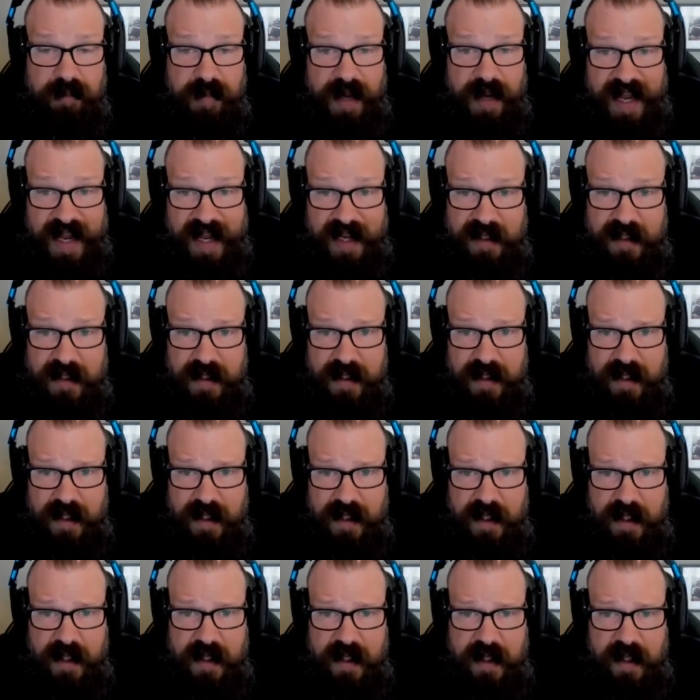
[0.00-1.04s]

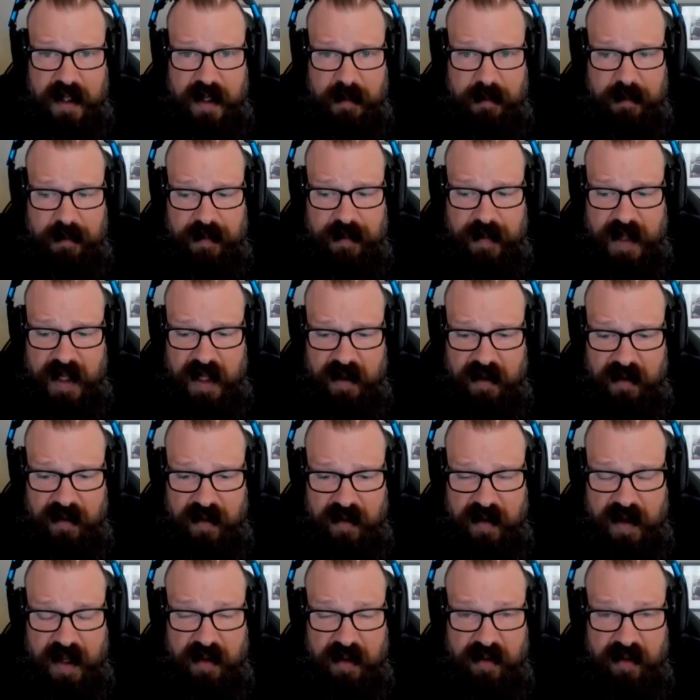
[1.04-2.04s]
capacity is